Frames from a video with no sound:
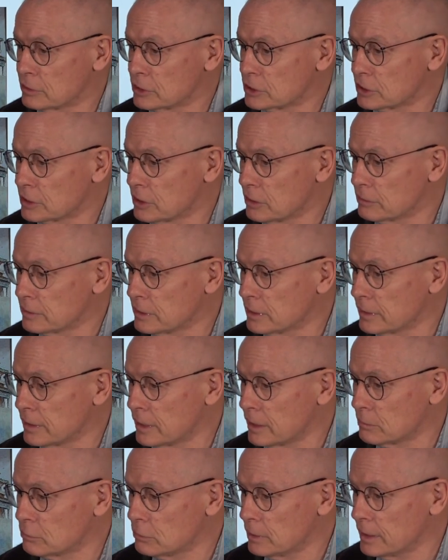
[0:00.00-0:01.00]
show you
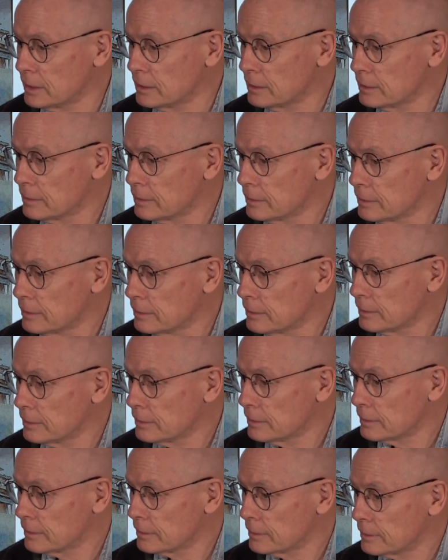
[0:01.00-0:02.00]
that one.
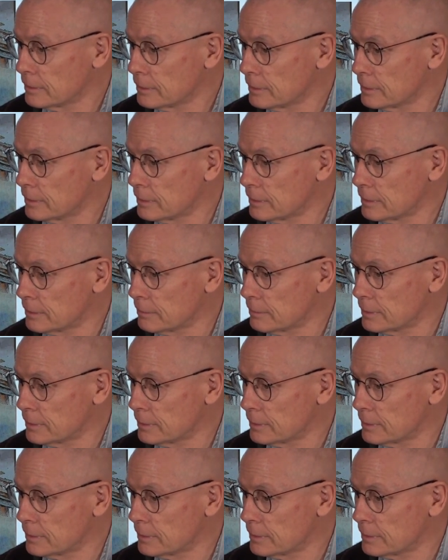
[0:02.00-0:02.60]
Well,